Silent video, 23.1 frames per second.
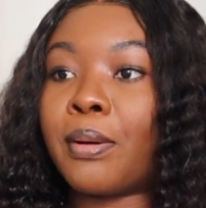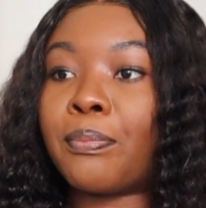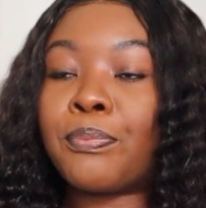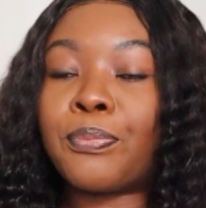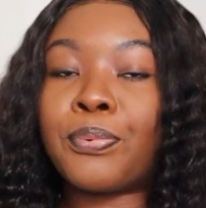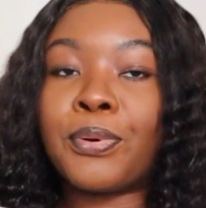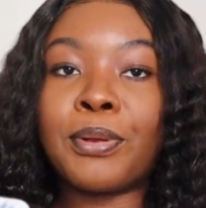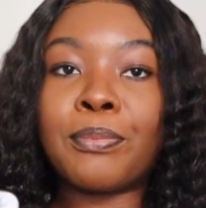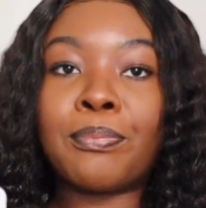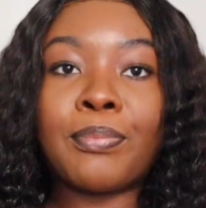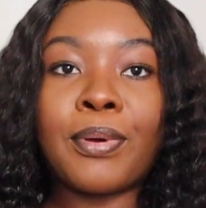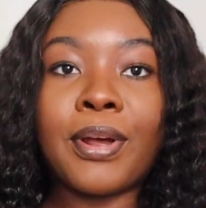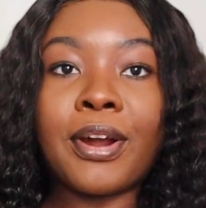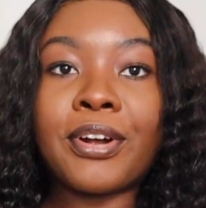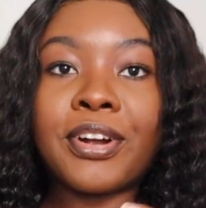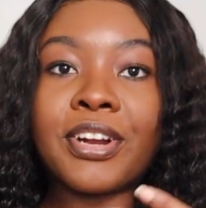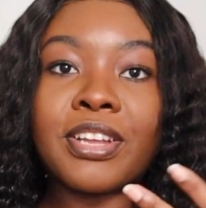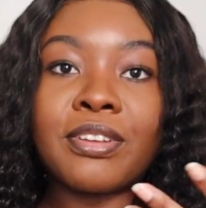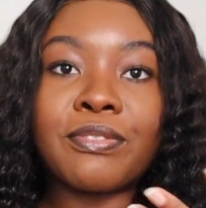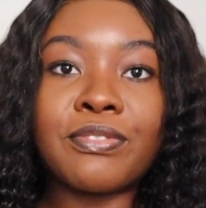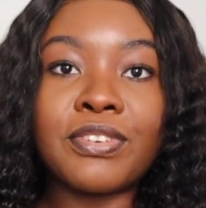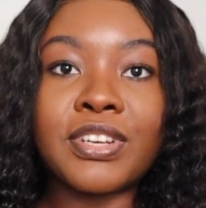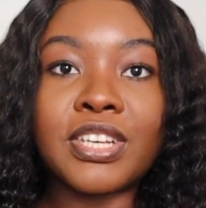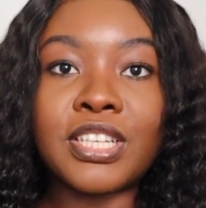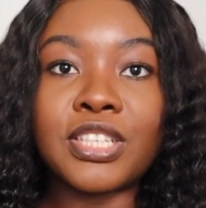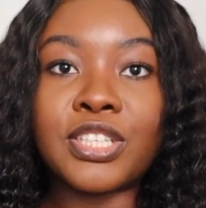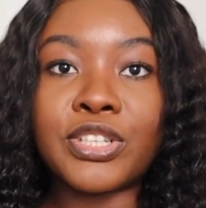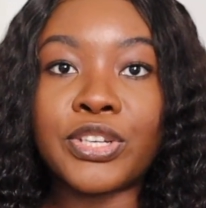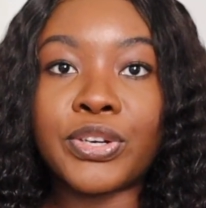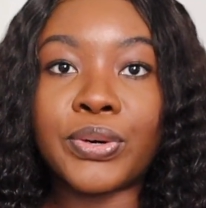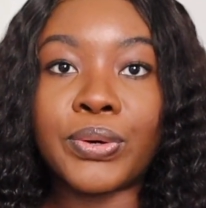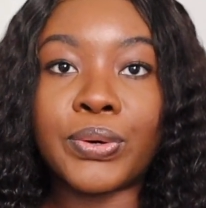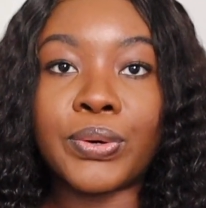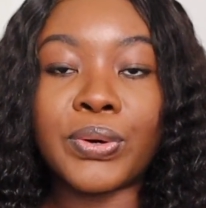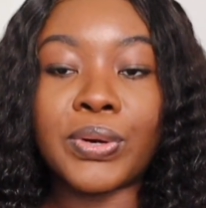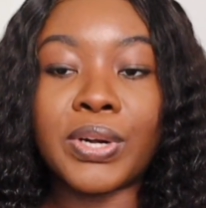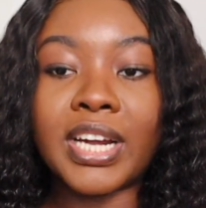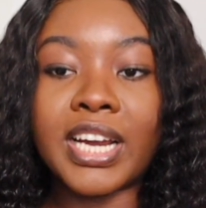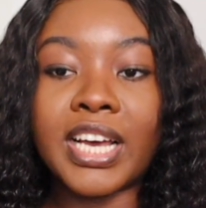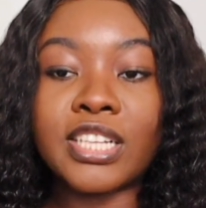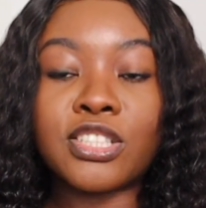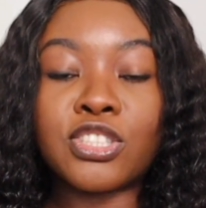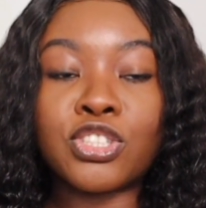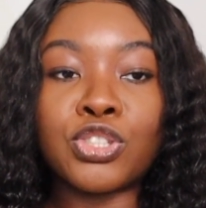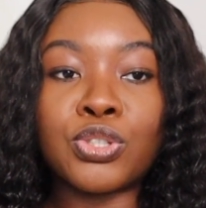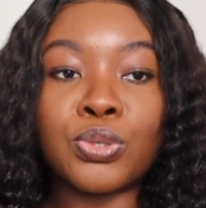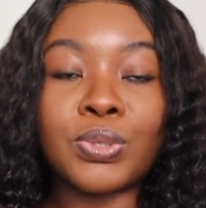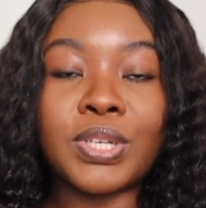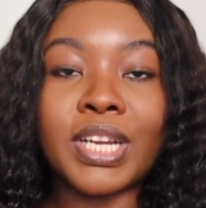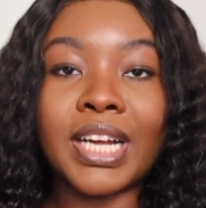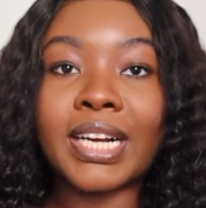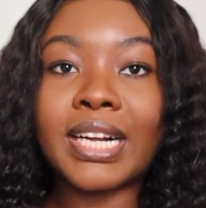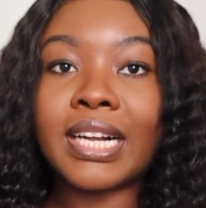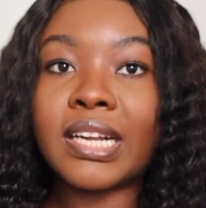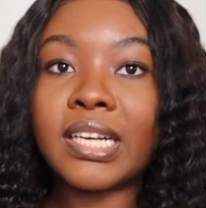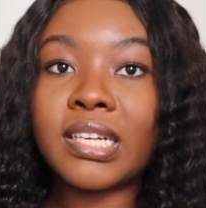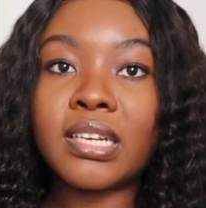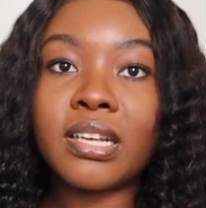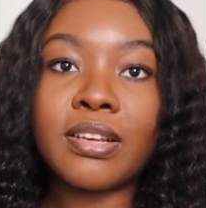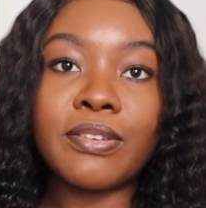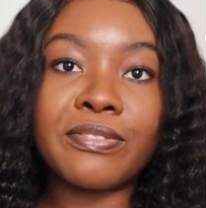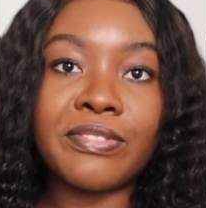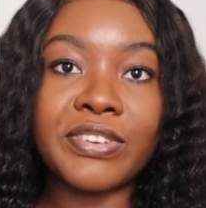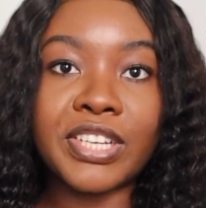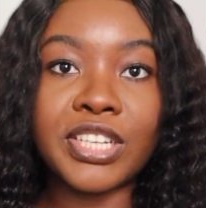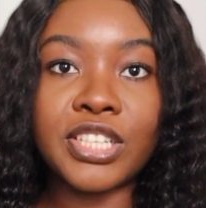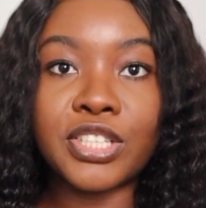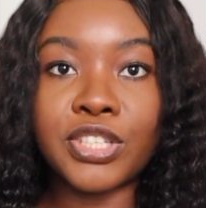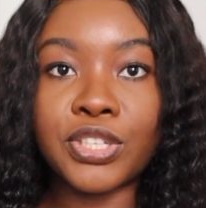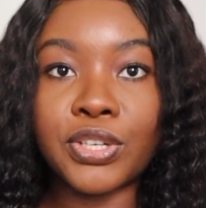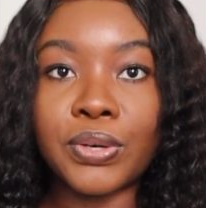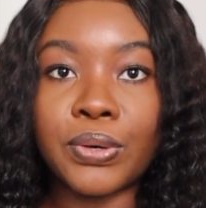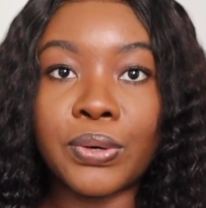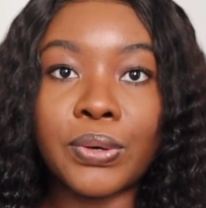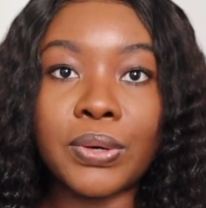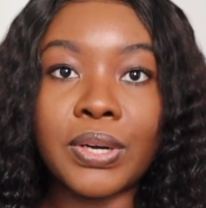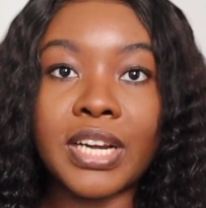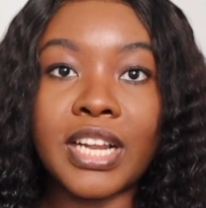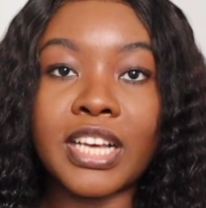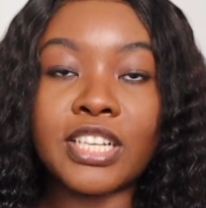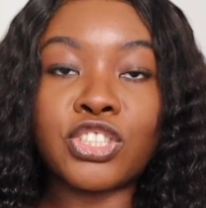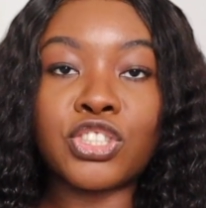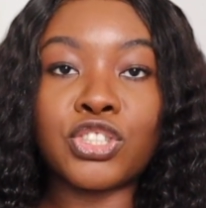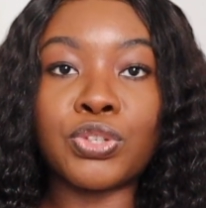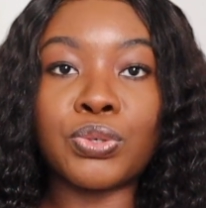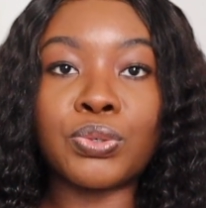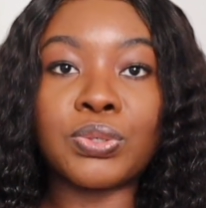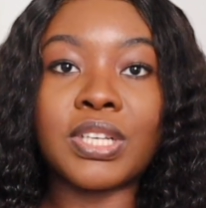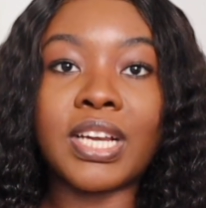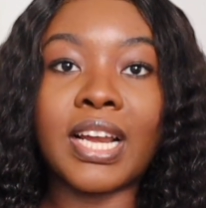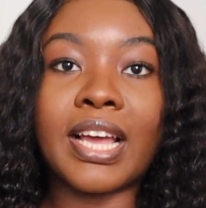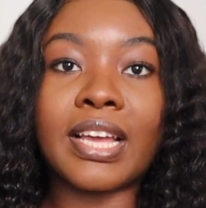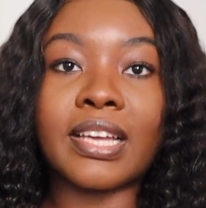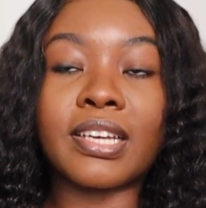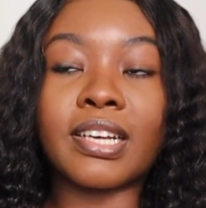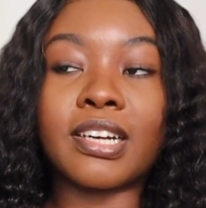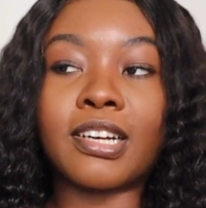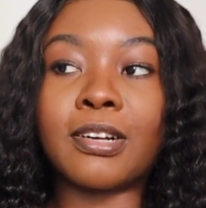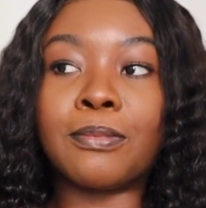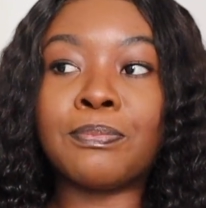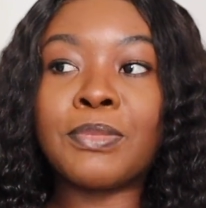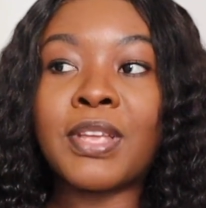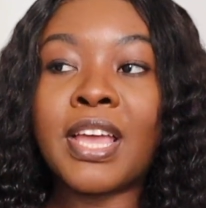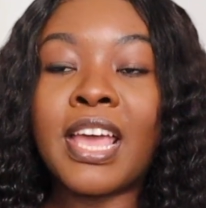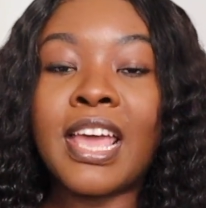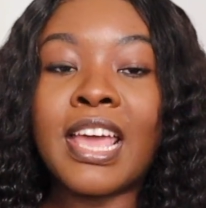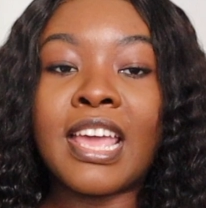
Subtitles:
preparing video, let's shoot a cleaning video, let's shoot like a,